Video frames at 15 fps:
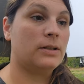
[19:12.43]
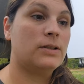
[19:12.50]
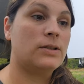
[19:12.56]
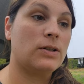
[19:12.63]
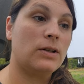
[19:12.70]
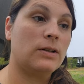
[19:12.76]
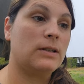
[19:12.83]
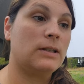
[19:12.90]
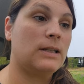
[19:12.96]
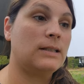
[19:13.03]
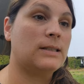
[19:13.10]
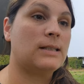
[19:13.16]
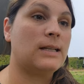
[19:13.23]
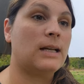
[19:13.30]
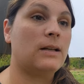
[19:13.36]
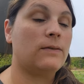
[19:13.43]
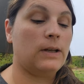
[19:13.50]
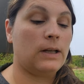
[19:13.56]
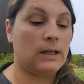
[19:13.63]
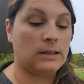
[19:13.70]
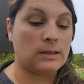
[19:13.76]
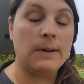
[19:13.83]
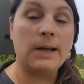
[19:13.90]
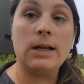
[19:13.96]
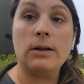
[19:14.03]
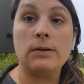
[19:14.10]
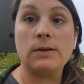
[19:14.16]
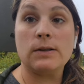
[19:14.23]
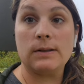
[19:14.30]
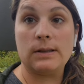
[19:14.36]
Certain, instead of getting
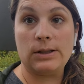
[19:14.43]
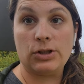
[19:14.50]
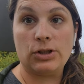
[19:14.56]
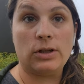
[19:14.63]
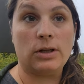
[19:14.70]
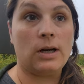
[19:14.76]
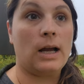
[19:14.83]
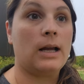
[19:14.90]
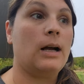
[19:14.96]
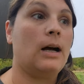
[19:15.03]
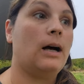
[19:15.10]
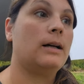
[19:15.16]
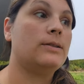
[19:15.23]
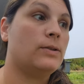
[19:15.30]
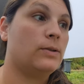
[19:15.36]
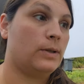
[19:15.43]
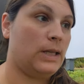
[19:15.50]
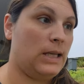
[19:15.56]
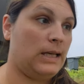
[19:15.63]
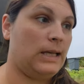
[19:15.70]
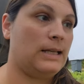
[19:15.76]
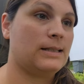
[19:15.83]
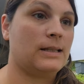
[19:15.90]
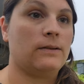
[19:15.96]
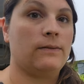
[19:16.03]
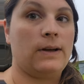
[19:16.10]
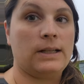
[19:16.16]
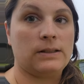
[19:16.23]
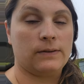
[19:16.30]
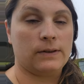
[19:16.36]
tomatoes this year, I got zucchinis and
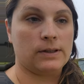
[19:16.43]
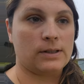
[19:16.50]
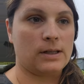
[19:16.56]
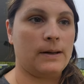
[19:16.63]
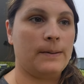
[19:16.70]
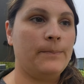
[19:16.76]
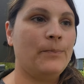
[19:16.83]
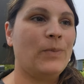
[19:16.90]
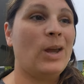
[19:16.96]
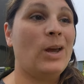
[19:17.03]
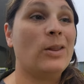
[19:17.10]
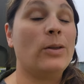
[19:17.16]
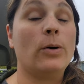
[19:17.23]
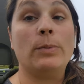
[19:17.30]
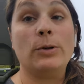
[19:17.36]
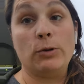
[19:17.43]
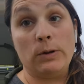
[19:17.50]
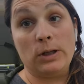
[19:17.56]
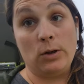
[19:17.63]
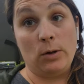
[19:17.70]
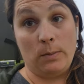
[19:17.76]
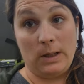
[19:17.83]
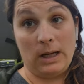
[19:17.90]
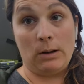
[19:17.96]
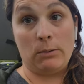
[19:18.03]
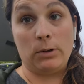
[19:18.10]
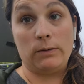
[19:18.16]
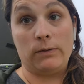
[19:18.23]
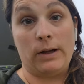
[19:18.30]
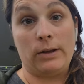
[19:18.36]
vice versa. Though between you and me, I
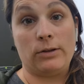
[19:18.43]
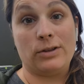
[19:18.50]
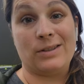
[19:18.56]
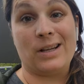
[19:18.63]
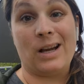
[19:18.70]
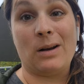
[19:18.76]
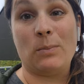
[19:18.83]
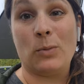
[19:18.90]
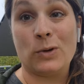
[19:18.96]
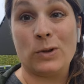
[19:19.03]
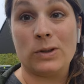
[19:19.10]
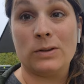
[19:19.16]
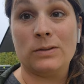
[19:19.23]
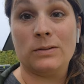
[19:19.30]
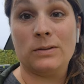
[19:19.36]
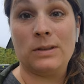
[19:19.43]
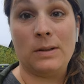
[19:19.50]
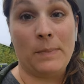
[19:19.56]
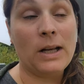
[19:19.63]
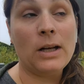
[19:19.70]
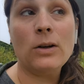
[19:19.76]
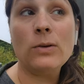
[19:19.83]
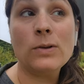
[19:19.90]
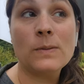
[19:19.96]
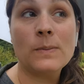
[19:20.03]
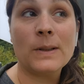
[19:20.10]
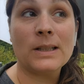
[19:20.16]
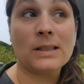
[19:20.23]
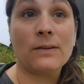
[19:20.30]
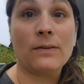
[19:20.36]
would have rather just gotten more tomatoes
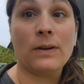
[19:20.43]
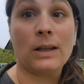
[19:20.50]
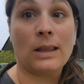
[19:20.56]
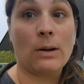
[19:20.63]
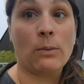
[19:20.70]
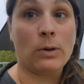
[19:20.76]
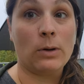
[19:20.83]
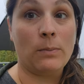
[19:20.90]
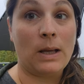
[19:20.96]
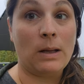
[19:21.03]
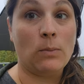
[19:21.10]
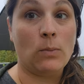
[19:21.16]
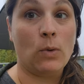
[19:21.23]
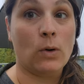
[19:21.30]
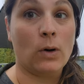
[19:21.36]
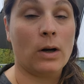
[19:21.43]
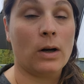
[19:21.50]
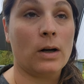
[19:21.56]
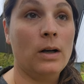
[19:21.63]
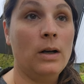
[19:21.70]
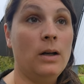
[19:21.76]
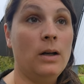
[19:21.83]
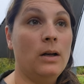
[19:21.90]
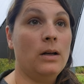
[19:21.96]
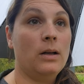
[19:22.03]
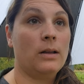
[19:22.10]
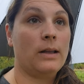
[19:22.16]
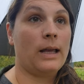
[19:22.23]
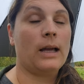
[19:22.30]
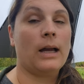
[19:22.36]
because I feel like that would have made more,
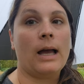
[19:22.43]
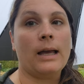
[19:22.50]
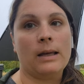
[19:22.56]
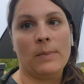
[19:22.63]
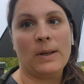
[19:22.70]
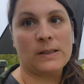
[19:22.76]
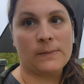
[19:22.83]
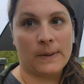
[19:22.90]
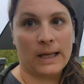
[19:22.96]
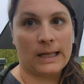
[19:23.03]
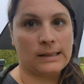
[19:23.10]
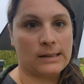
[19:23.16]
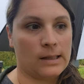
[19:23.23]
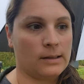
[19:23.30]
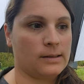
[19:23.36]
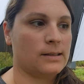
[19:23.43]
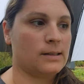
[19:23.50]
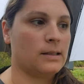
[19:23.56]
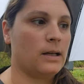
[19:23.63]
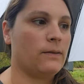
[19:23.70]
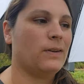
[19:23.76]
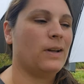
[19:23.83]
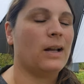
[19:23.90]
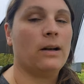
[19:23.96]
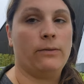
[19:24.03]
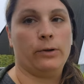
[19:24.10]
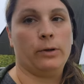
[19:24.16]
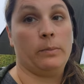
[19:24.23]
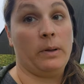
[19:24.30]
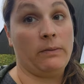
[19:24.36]
like I can make spaghetti sauce and stuff. Not
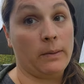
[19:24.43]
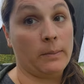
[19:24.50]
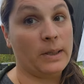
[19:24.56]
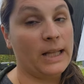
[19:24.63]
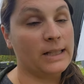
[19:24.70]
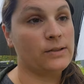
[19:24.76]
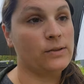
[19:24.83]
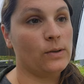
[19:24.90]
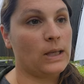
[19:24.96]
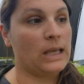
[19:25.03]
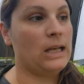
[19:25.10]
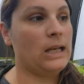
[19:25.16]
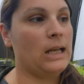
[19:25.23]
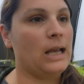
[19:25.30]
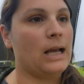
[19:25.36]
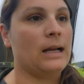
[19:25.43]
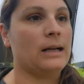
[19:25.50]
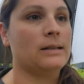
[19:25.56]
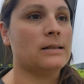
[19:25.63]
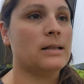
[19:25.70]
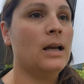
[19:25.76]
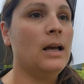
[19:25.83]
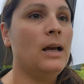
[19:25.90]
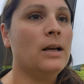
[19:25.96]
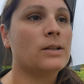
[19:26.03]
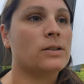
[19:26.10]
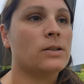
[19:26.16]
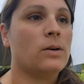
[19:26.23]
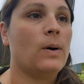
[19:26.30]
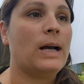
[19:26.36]
everyone in my family likes zucchini. And
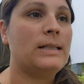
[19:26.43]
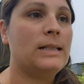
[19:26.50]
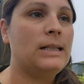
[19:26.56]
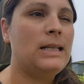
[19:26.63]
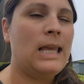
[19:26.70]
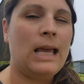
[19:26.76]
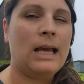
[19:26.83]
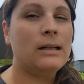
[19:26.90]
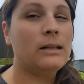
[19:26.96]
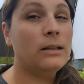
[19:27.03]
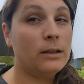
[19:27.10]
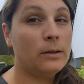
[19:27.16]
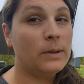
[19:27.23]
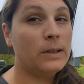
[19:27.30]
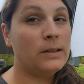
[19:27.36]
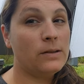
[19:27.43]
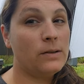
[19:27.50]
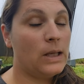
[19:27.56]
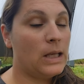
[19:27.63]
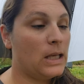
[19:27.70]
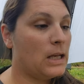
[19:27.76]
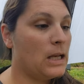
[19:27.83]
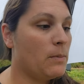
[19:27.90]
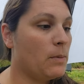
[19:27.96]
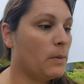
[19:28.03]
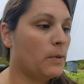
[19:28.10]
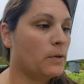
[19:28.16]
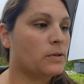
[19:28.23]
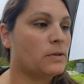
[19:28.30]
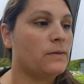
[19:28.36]
so I did can a little bit of zucchini, but
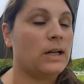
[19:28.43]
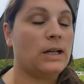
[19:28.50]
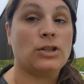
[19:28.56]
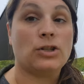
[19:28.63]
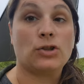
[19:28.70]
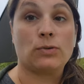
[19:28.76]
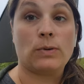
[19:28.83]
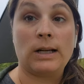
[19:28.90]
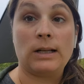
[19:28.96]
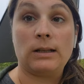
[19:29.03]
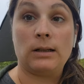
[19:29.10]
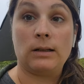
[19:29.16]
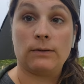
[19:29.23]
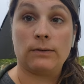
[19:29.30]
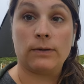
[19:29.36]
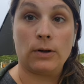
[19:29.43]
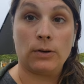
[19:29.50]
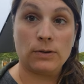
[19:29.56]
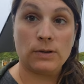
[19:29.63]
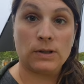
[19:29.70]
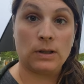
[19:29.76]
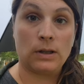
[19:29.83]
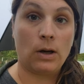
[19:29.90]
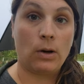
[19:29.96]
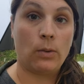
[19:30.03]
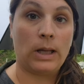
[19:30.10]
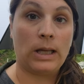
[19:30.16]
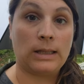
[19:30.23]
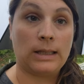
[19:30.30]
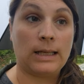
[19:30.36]
most of it I just shredded and froze to go
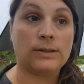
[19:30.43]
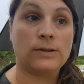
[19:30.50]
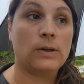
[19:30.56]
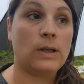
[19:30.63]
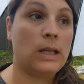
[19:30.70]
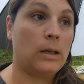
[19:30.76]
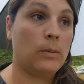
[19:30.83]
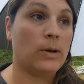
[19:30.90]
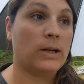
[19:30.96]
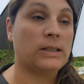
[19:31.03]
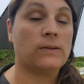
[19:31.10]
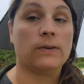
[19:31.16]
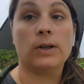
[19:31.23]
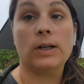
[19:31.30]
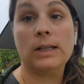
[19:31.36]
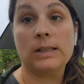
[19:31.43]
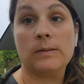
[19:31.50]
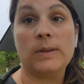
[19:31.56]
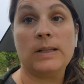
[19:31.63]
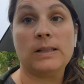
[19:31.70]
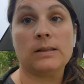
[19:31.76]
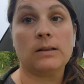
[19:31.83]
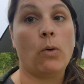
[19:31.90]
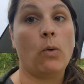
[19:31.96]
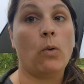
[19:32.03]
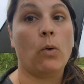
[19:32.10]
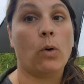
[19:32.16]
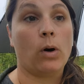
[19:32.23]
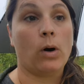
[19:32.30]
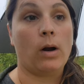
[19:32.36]
in like zucchini breads for Christmas
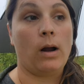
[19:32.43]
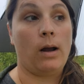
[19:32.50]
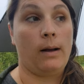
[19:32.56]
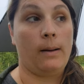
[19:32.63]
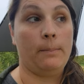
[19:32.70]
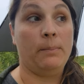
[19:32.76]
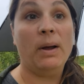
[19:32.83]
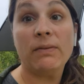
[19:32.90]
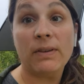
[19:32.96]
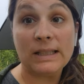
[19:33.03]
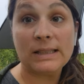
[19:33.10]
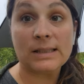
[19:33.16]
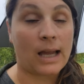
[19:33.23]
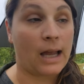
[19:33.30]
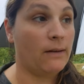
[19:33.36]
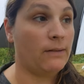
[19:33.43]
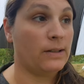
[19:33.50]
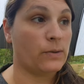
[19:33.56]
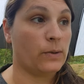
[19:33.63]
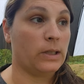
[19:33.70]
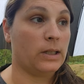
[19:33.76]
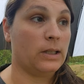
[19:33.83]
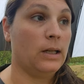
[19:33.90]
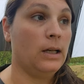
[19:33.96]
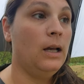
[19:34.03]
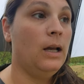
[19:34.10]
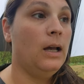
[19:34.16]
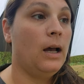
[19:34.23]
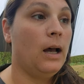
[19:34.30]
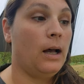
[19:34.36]
or um, muffins. I have this really good
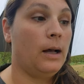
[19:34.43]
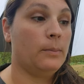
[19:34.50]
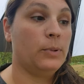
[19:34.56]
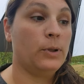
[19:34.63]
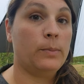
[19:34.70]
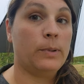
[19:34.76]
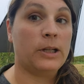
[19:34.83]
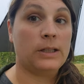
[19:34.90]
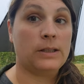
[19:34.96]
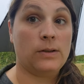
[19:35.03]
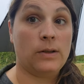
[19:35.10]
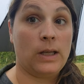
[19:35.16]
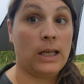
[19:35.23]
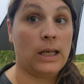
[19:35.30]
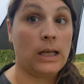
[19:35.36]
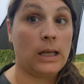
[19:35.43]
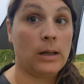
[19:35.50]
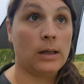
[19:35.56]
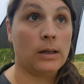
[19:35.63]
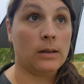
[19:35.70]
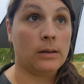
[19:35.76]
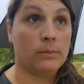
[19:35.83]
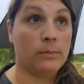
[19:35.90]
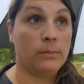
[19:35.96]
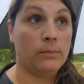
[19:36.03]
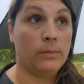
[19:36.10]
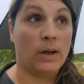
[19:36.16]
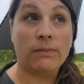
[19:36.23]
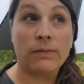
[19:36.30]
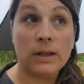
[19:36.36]
um, blueberry zucchini
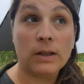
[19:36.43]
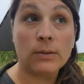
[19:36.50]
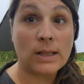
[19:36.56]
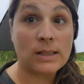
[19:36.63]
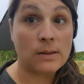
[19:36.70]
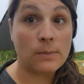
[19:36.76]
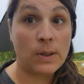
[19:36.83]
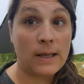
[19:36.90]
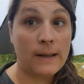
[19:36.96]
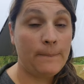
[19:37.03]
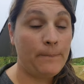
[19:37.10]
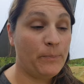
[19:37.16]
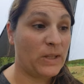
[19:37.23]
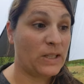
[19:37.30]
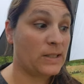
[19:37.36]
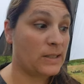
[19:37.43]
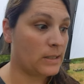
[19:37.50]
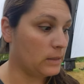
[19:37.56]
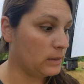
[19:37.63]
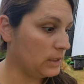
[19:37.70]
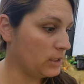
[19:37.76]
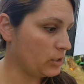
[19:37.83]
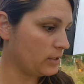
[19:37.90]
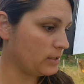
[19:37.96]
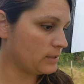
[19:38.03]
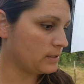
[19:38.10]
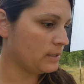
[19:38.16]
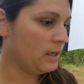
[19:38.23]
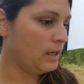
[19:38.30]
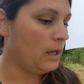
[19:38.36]
muffin recipe. It's
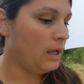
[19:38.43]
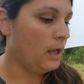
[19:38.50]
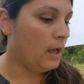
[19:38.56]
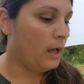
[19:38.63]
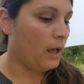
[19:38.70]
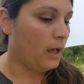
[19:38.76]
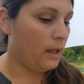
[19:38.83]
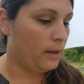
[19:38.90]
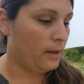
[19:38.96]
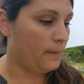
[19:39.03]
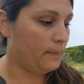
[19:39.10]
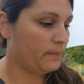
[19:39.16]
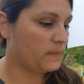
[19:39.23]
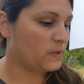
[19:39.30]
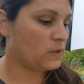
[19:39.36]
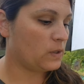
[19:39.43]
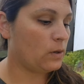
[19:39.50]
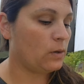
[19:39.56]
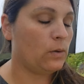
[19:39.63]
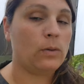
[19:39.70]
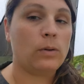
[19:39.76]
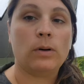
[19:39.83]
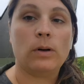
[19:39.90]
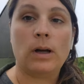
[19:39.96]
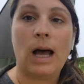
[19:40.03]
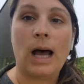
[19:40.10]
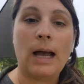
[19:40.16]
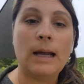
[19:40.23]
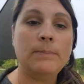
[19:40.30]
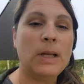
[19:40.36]
delicious. Um, so
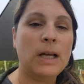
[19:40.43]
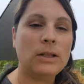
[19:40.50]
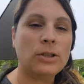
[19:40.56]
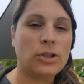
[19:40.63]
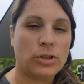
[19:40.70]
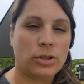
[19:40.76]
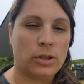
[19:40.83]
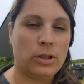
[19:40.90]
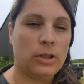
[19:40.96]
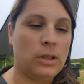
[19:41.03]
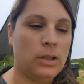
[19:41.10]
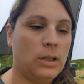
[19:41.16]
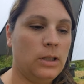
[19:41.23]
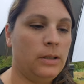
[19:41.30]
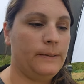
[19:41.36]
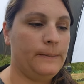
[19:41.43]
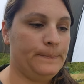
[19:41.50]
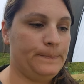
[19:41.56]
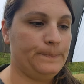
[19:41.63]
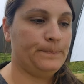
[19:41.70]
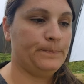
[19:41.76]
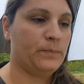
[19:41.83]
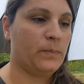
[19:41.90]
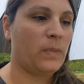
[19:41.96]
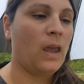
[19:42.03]
I'm not sure. Hmm.